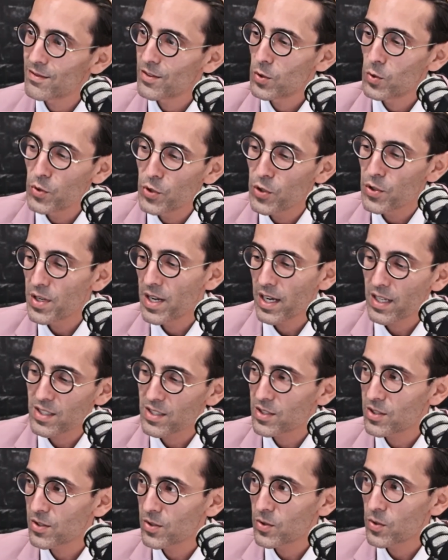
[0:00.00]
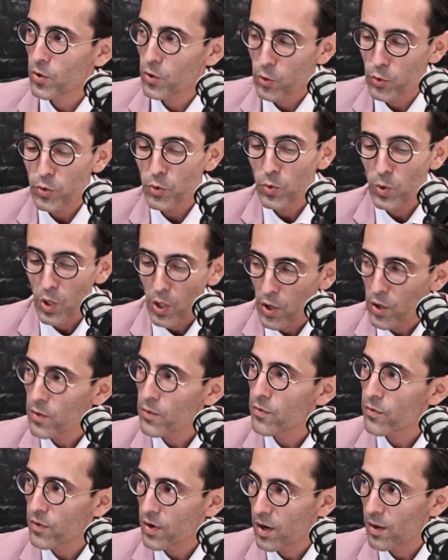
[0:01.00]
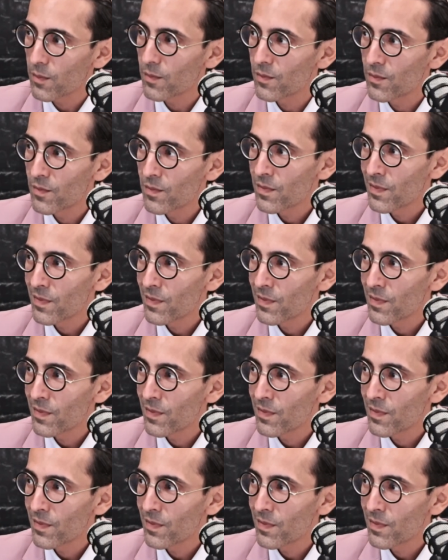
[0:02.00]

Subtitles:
Who you're next to or who you learn from,